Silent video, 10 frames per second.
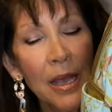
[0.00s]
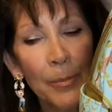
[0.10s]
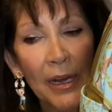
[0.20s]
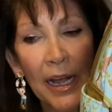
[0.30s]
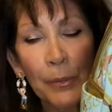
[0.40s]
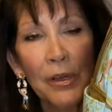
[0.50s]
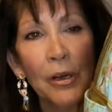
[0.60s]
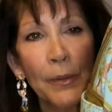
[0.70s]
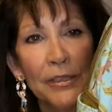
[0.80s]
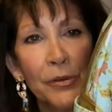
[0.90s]
but I will
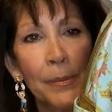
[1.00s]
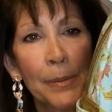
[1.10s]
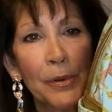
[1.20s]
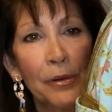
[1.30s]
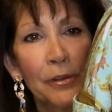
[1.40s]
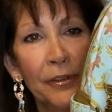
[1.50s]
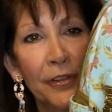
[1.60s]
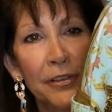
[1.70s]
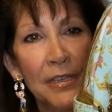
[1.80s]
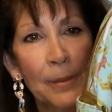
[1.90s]
always remember the
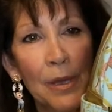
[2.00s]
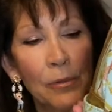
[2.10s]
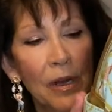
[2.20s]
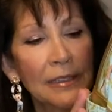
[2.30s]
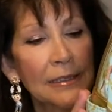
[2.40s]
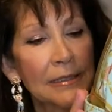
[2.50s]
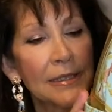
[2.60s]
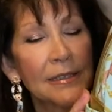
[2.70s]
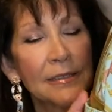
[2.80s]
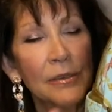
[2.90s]
first time I walked into
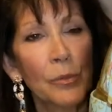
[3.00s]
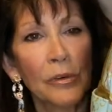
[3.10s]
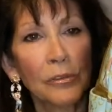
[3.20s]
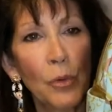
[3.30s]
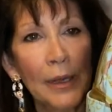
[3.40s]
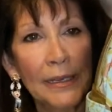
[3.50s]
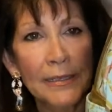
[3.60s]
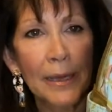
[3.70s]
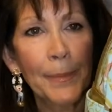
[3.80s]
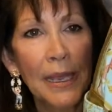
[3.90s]
Disney World, walking
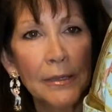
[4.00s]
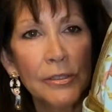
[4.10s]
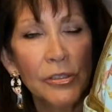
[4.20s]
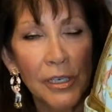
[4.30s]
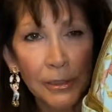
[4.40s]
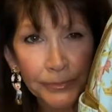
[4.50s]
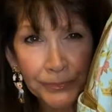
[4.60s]
down Main Street